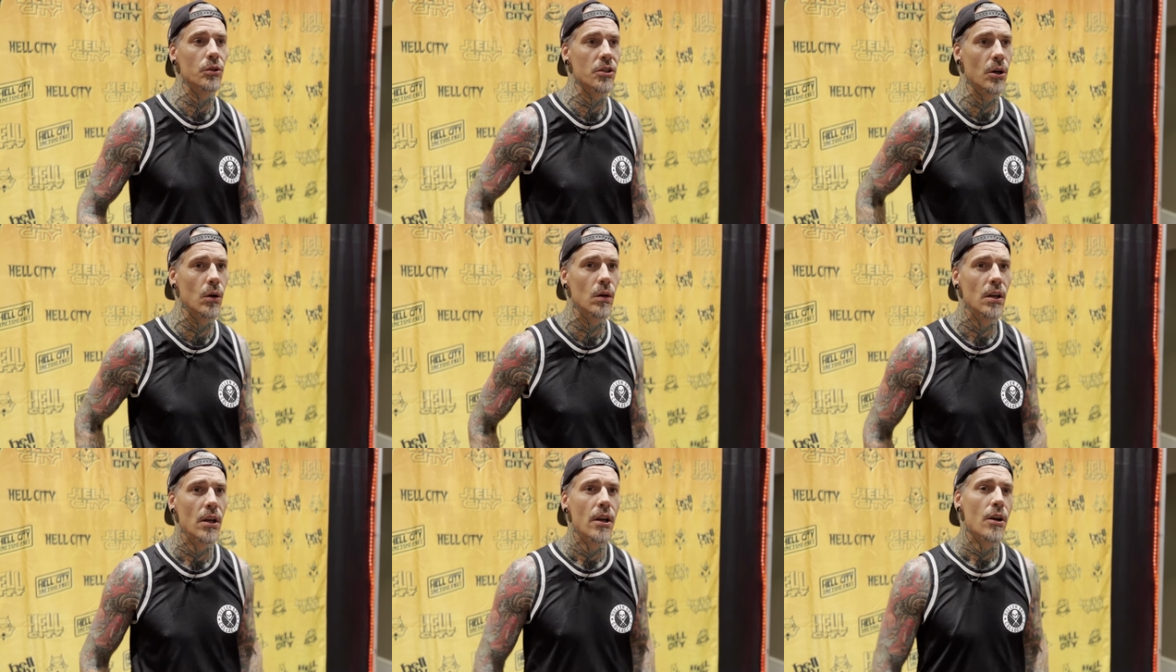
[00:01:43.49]
So
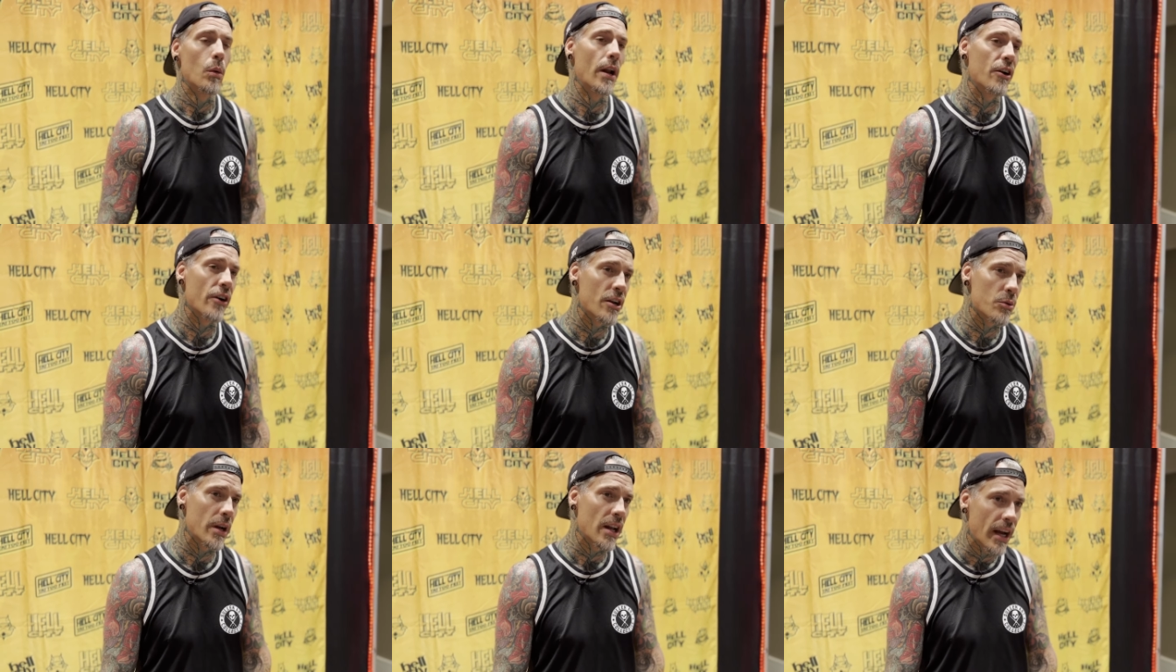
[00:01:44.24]
when I
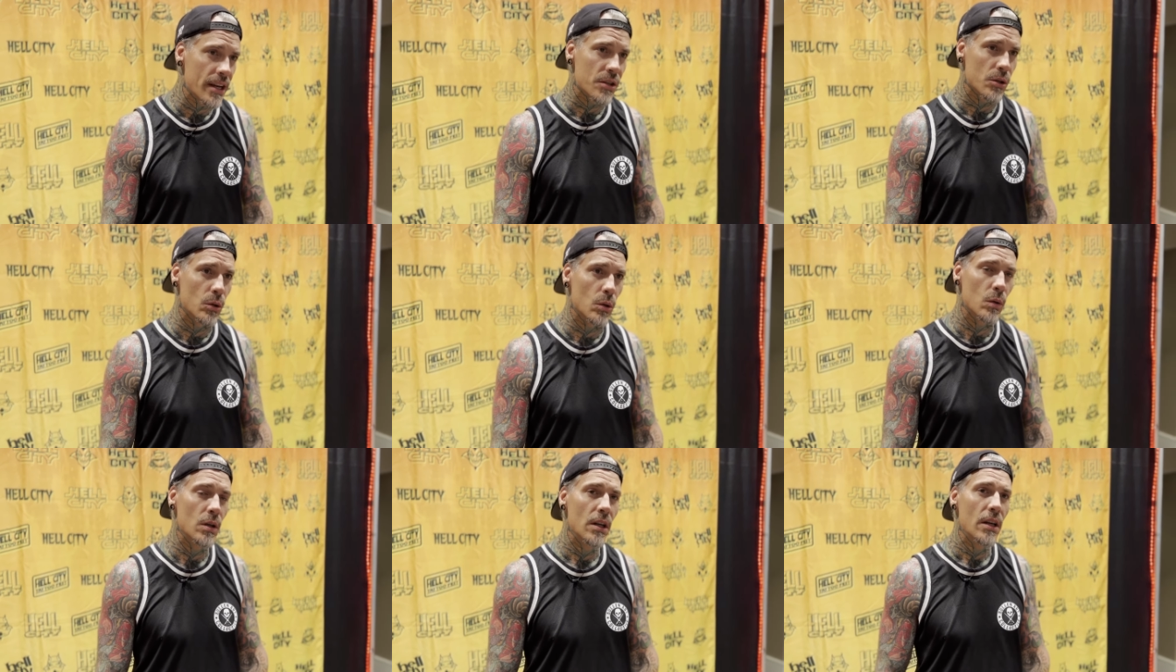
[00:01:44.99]
graduated high
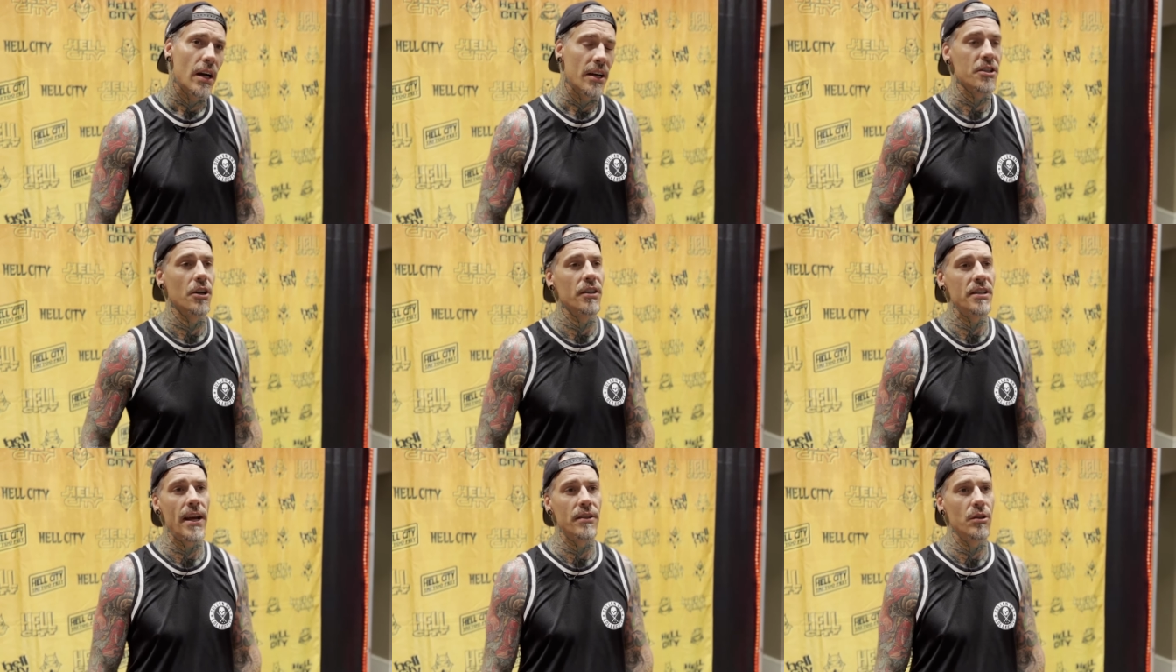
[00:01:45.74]
school, I
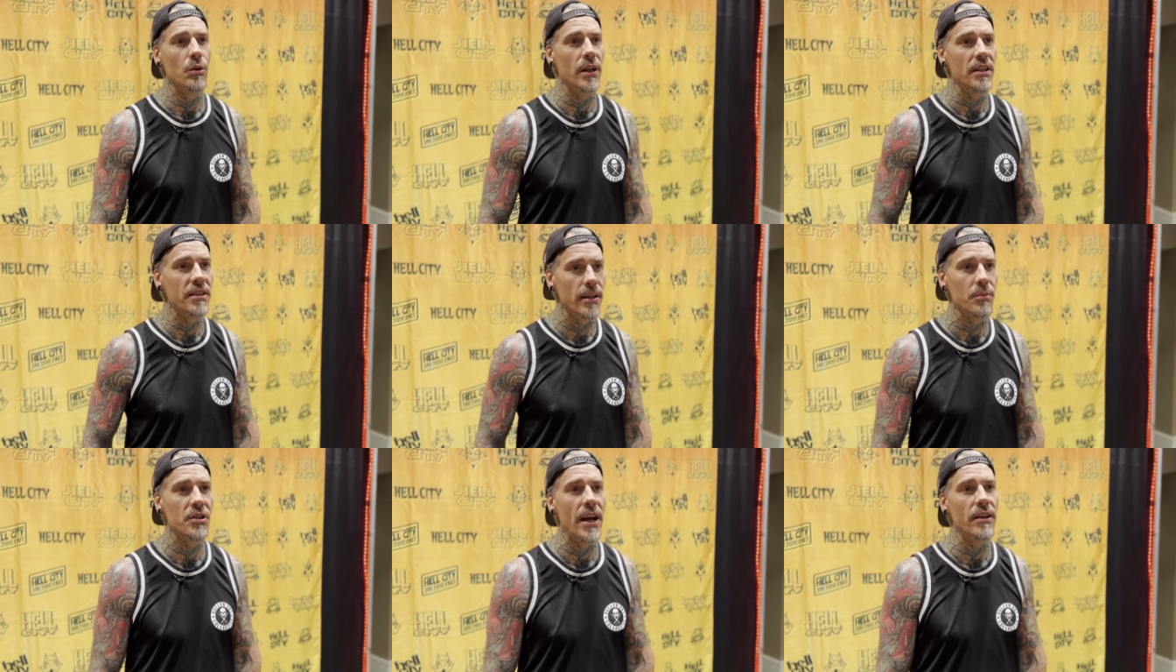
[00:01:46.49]
started tattooing at
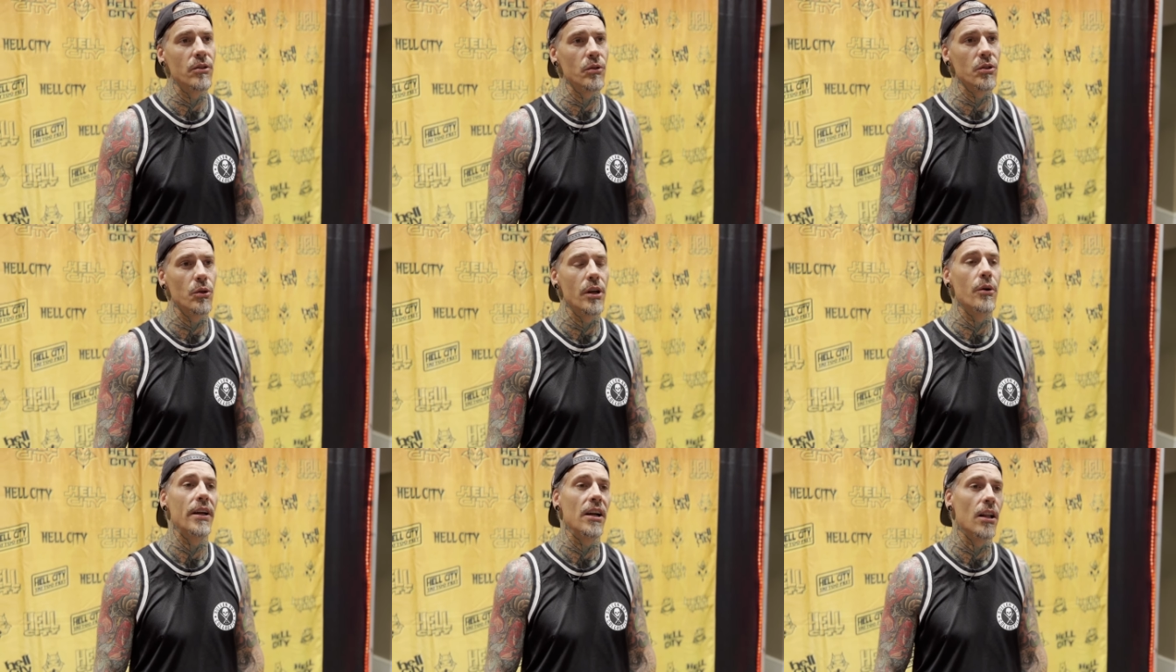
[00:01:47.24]
Tim's Tattoo
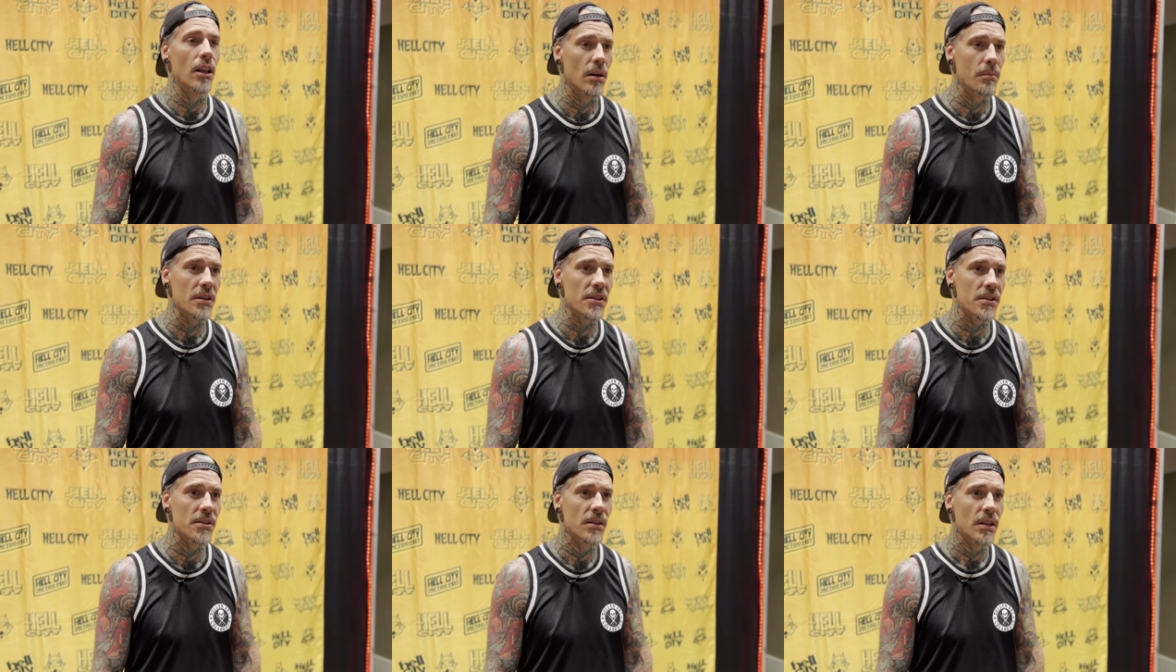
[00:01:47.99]
Studio in
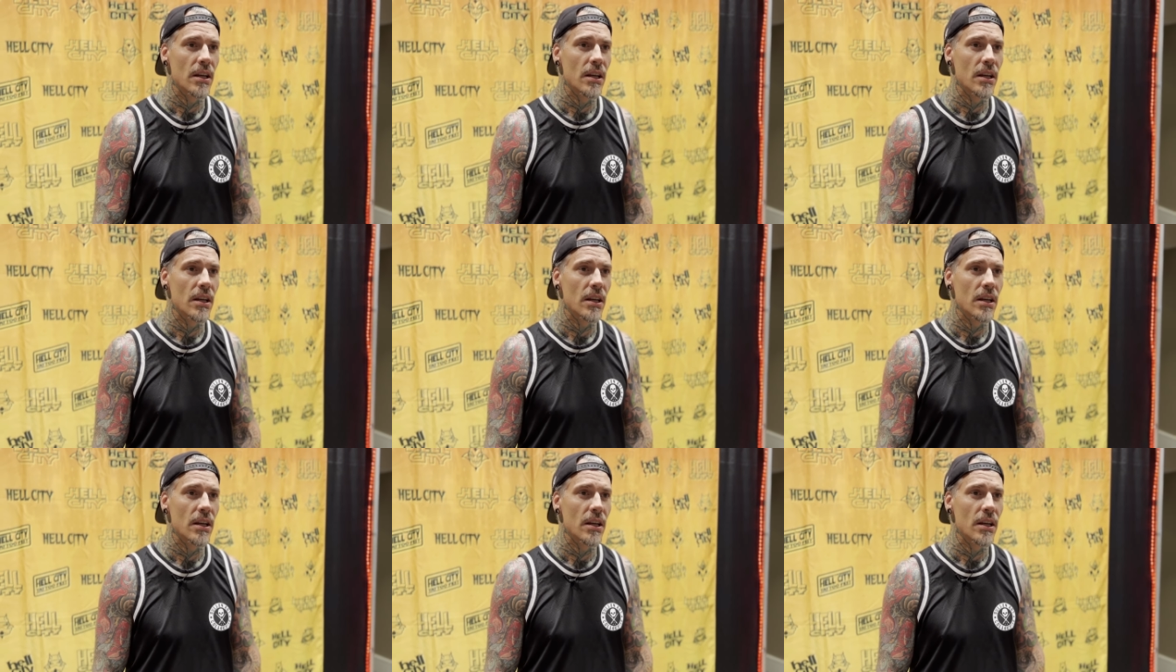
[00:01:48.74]
Columbus.